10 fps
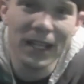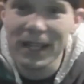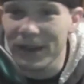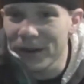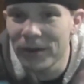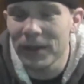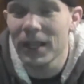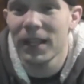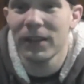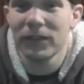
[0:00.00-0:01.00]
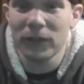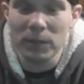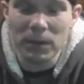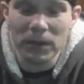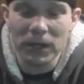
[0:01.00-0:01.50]
don't know.
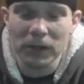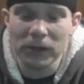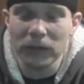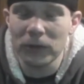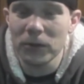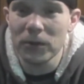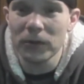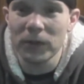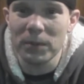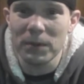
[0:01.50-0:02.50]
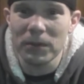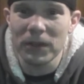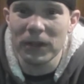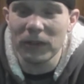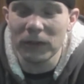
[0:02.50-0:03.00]
Some people think it looks cool. Some people
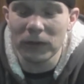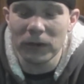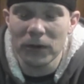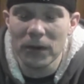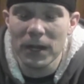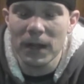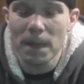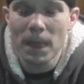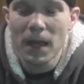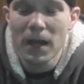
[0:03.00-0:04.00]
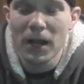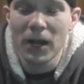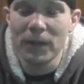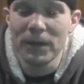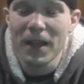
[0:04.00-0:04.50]
think it's annoying.
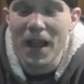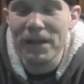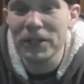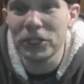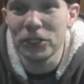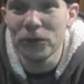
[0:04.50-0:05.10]
I've actually